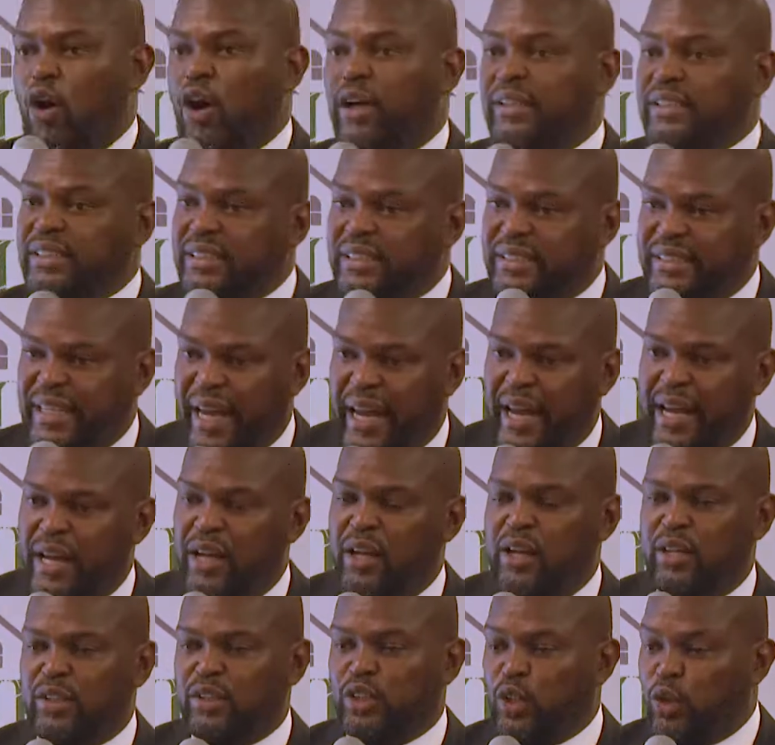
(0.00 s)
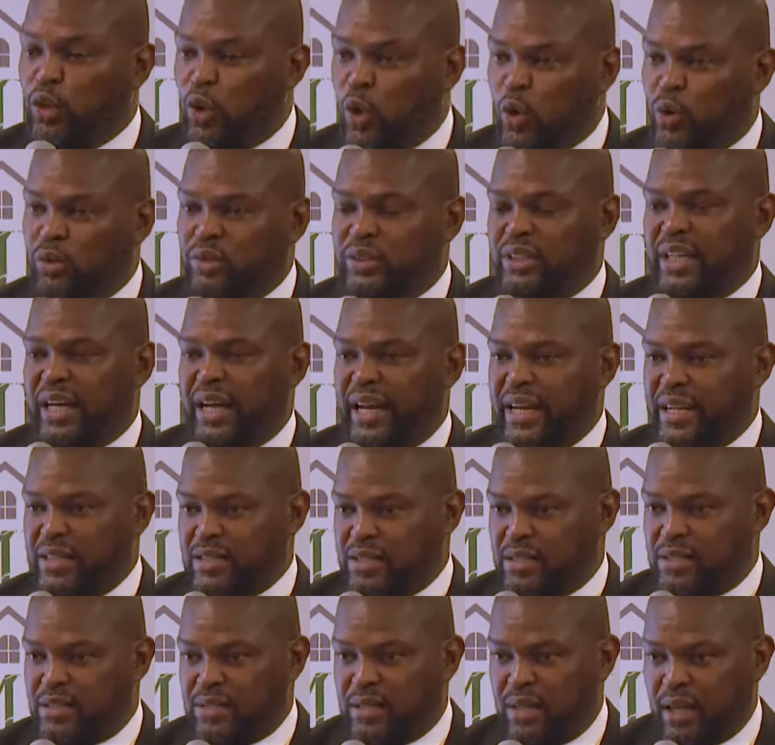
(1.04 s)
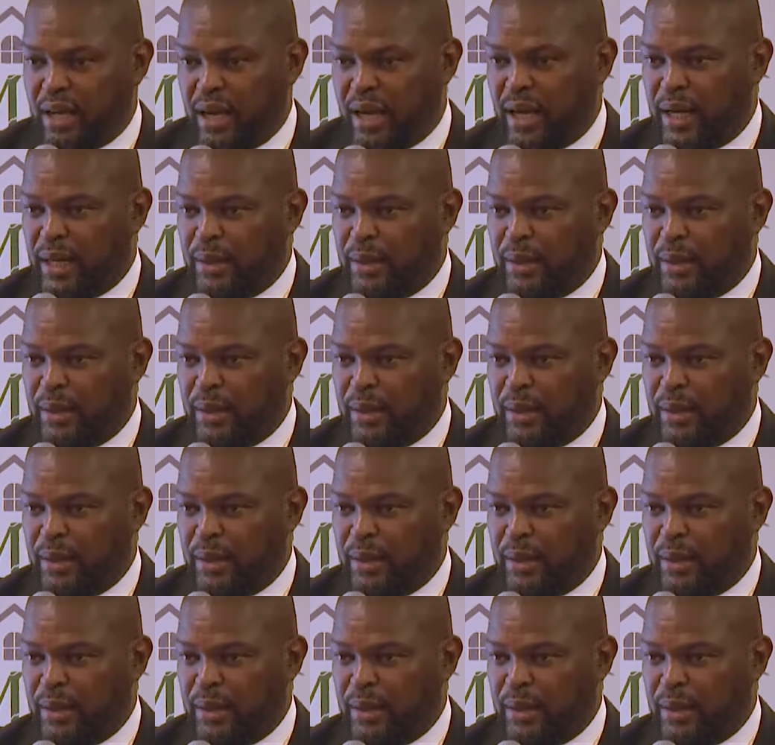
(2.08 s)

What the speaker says: On the day the loan is